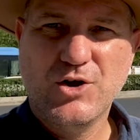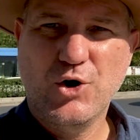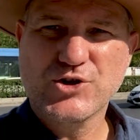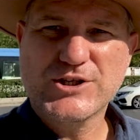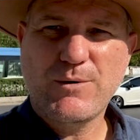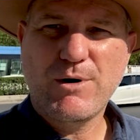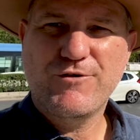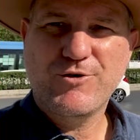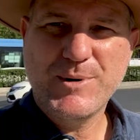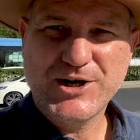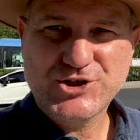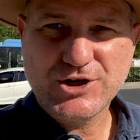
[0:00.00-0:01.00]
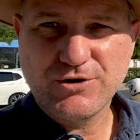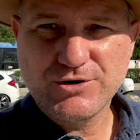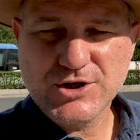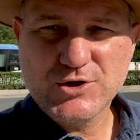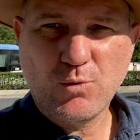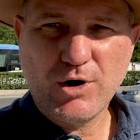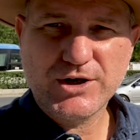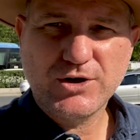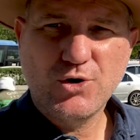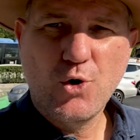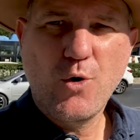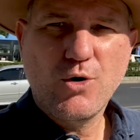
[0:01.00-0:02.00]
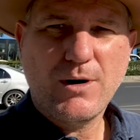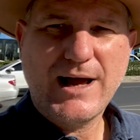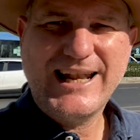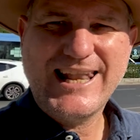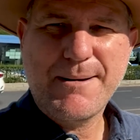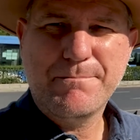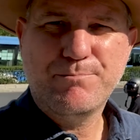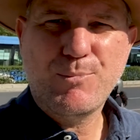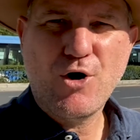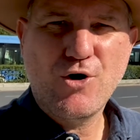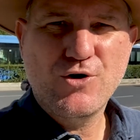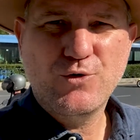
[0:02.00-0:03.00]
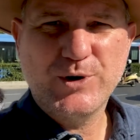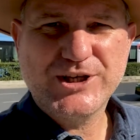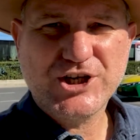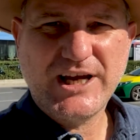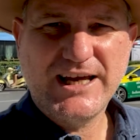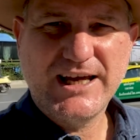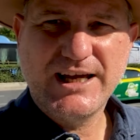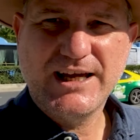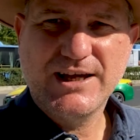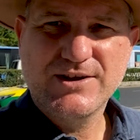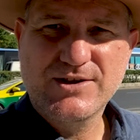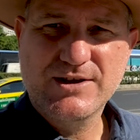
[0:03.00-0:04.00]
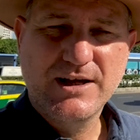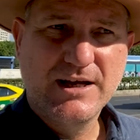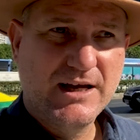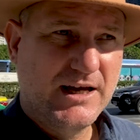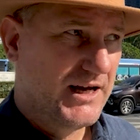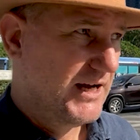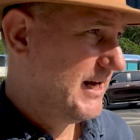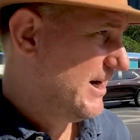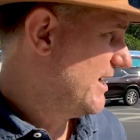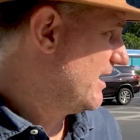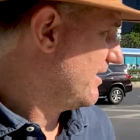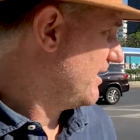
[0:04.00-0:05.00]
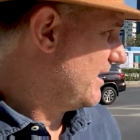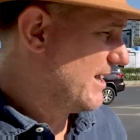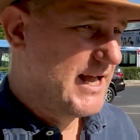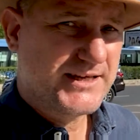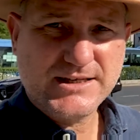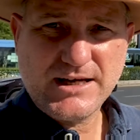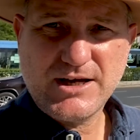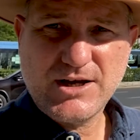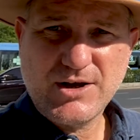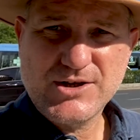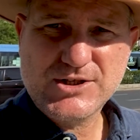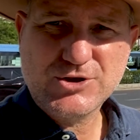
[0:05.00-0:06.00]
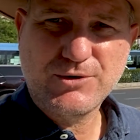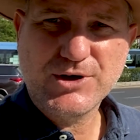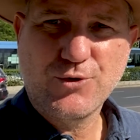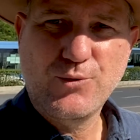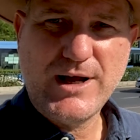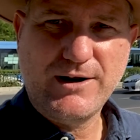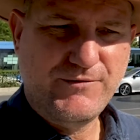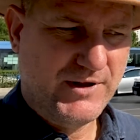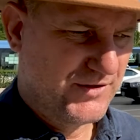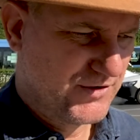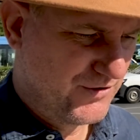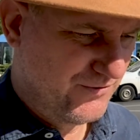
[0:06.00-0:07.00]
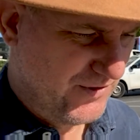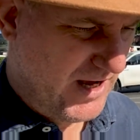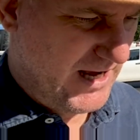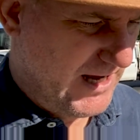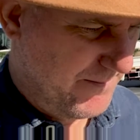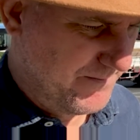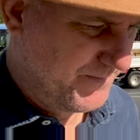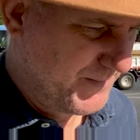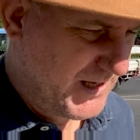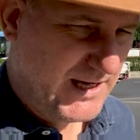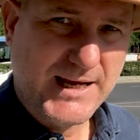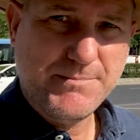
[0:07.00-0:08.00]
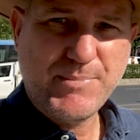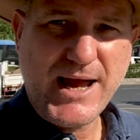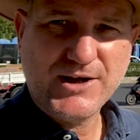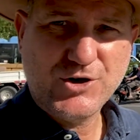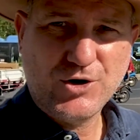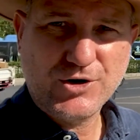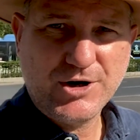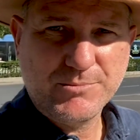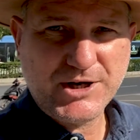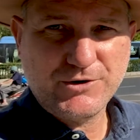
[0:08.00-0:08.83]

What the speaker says: Also over my shoulder is Wat Chulalongkorn, which is has a historical relevance in Bangkok, and I'm going